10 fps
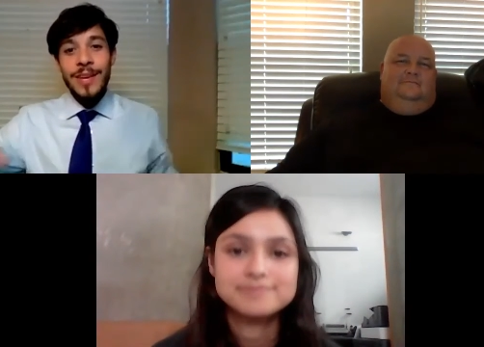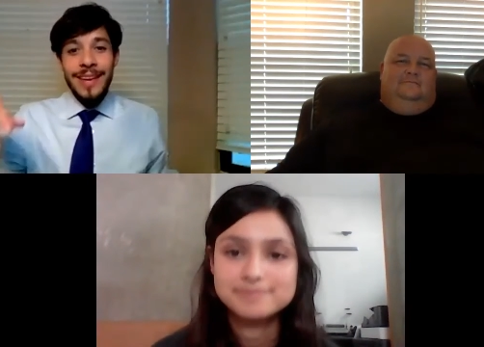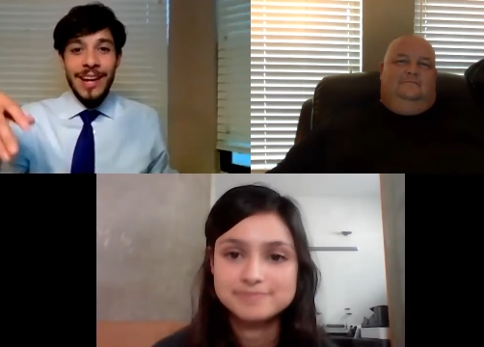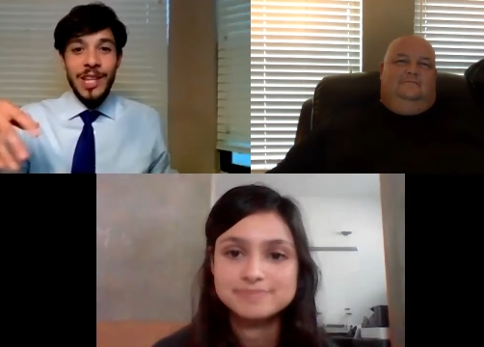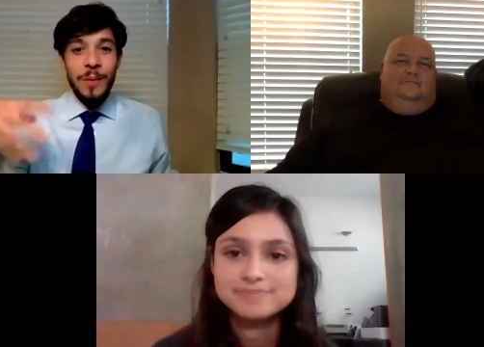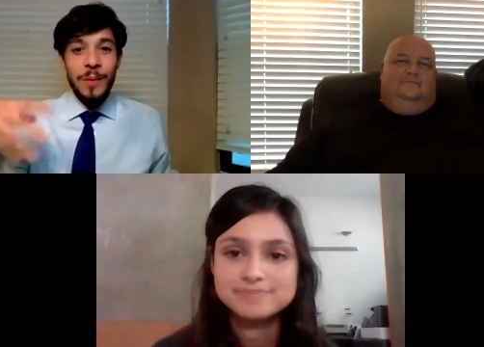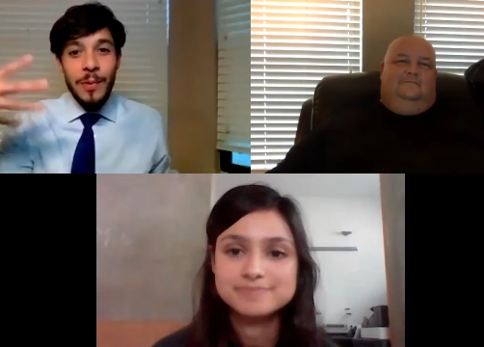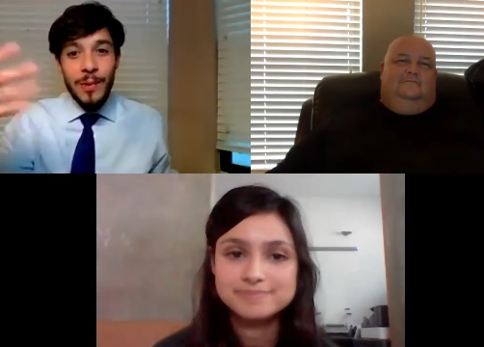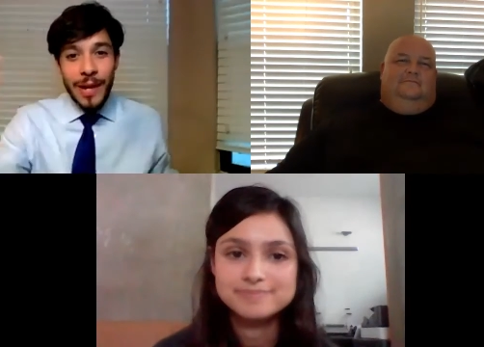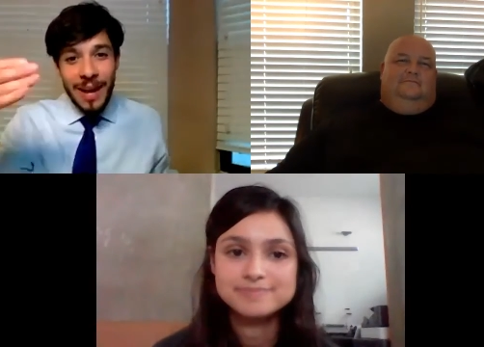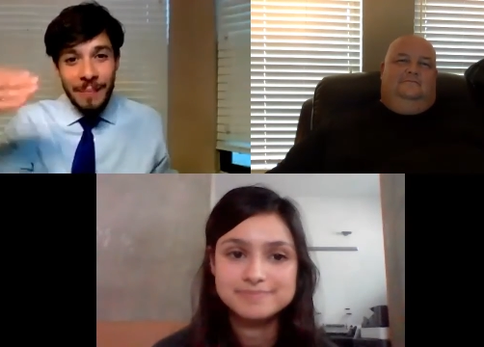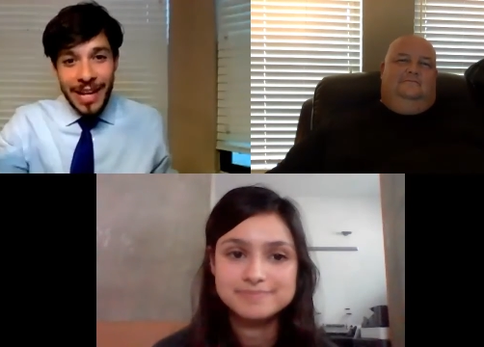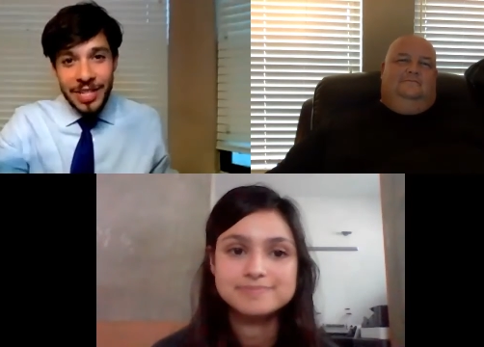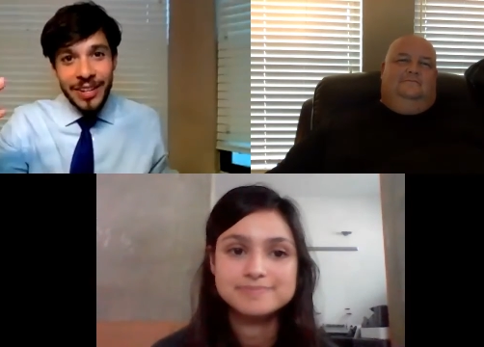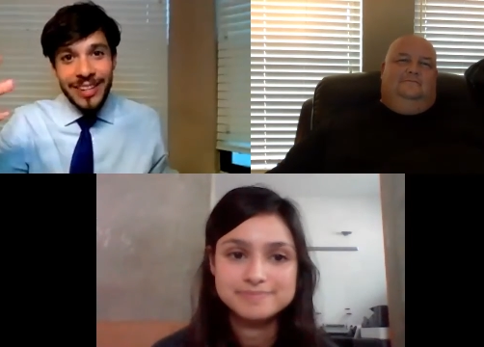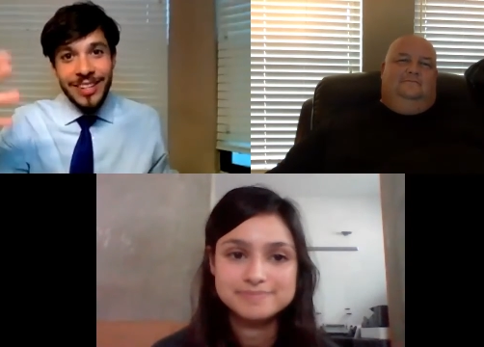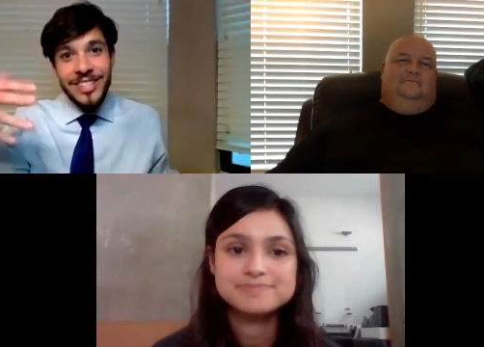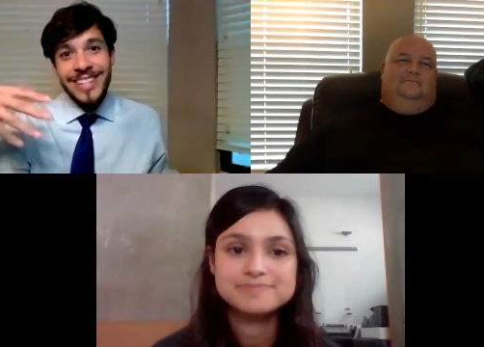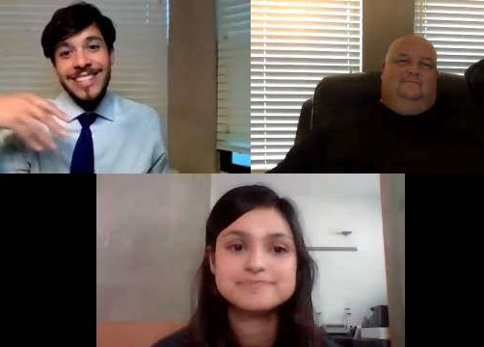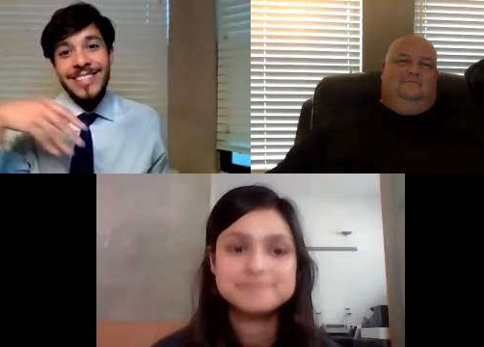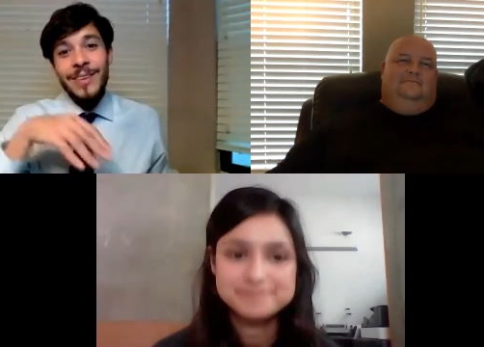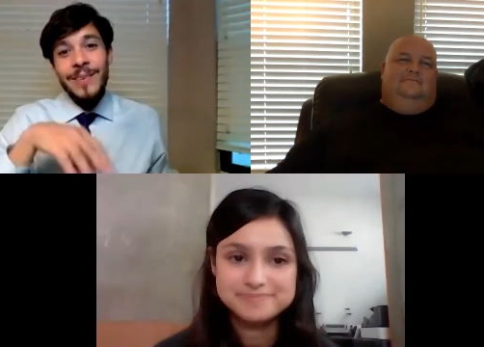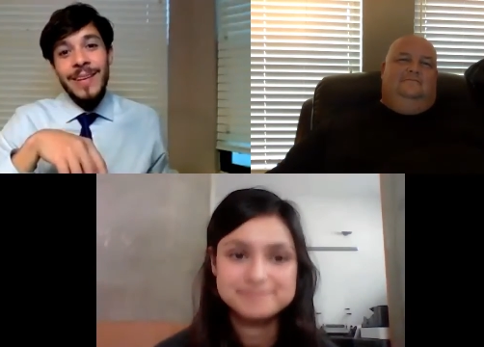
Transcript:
Speaker 1: Other people kind of match your energy. So